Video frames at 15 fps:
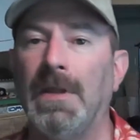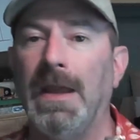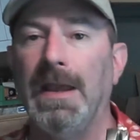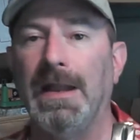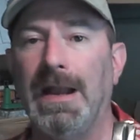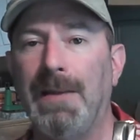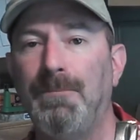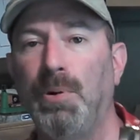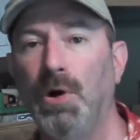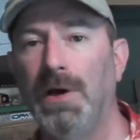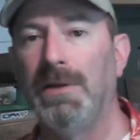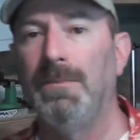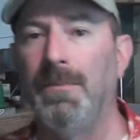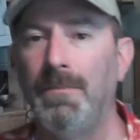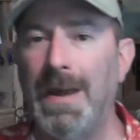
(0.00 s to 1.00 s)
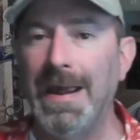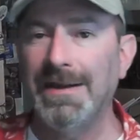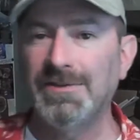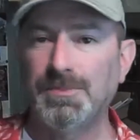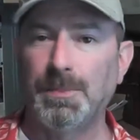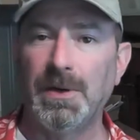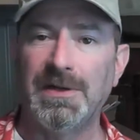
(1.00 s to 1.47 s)
And I put
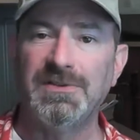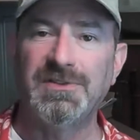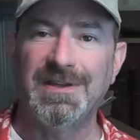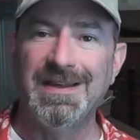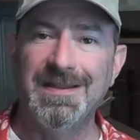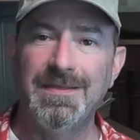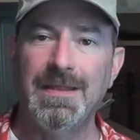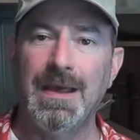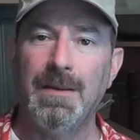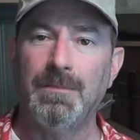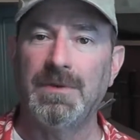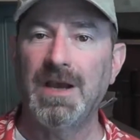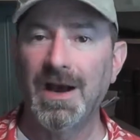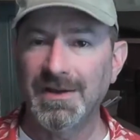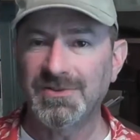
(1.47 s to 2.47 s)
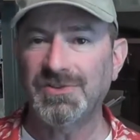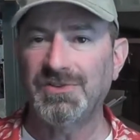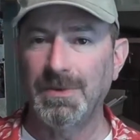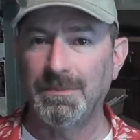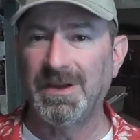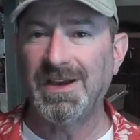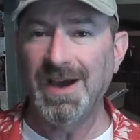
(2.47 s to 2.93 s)
mag springs in them,
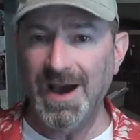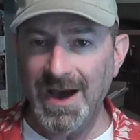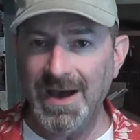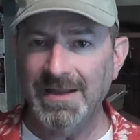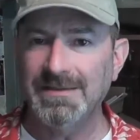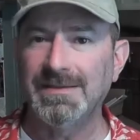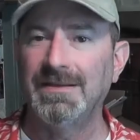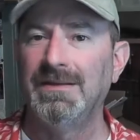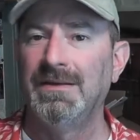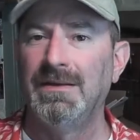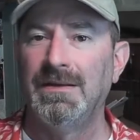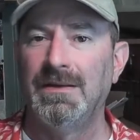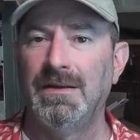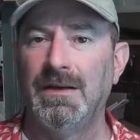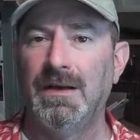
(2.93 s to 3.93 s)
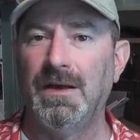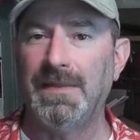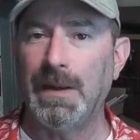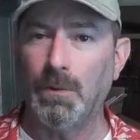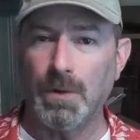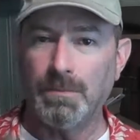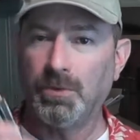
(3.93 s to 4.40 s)
custom cut. Uh,
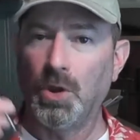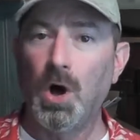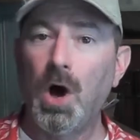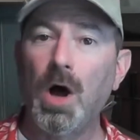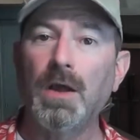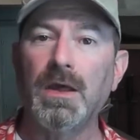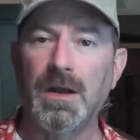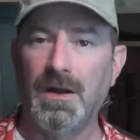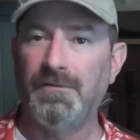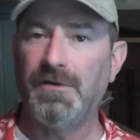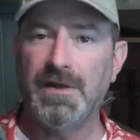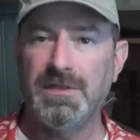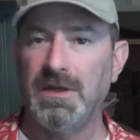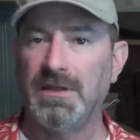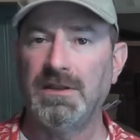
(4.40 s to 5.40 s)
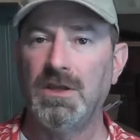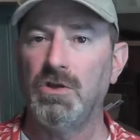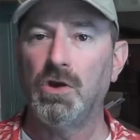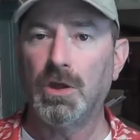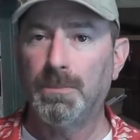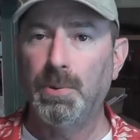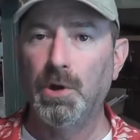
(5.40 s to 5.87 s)
they were long enough, I think, that
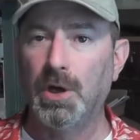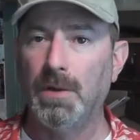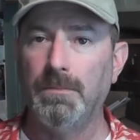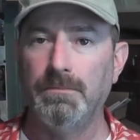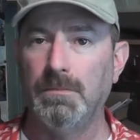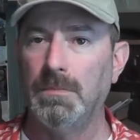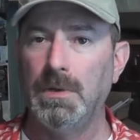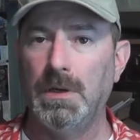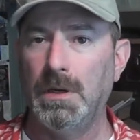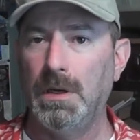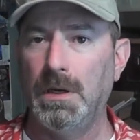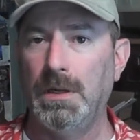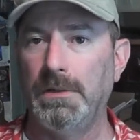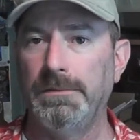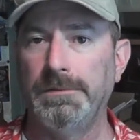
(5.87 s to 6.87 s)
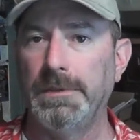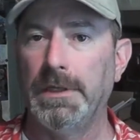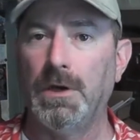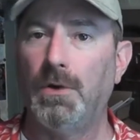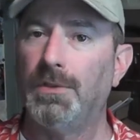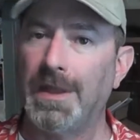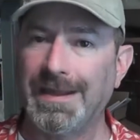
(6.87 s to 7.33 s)
you could put them, uh, you
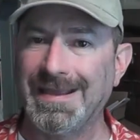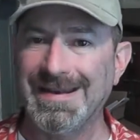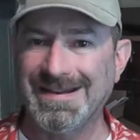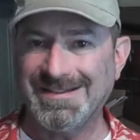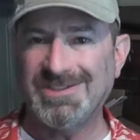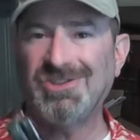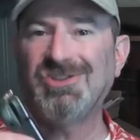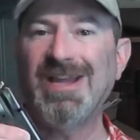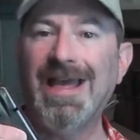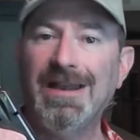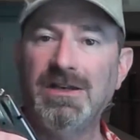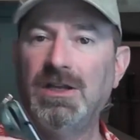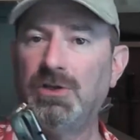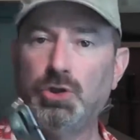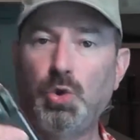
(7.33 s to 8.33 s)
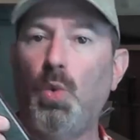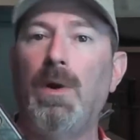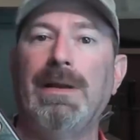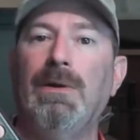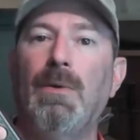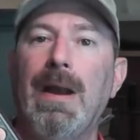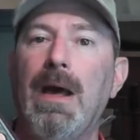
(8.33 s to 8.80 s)
know, in like an extended
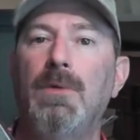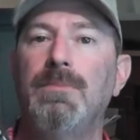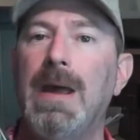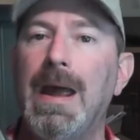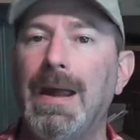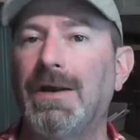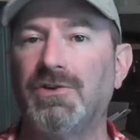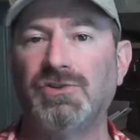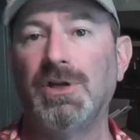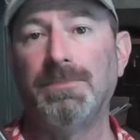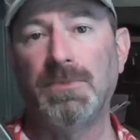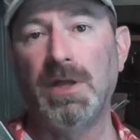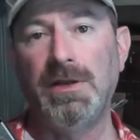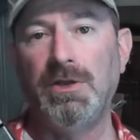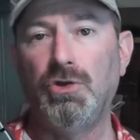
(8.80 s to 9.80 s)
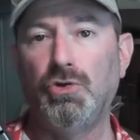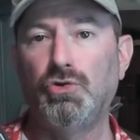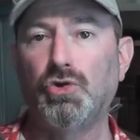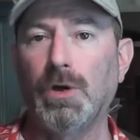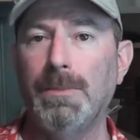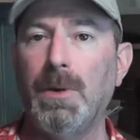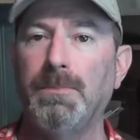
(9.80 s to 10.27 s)
twenty round mag or something, and you could
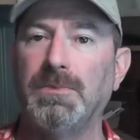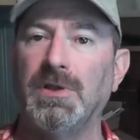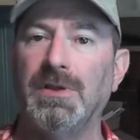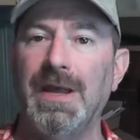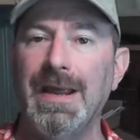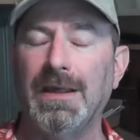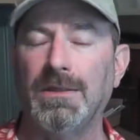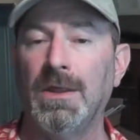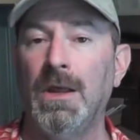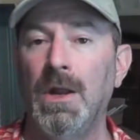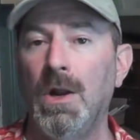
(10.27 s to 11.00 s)
trim them to length.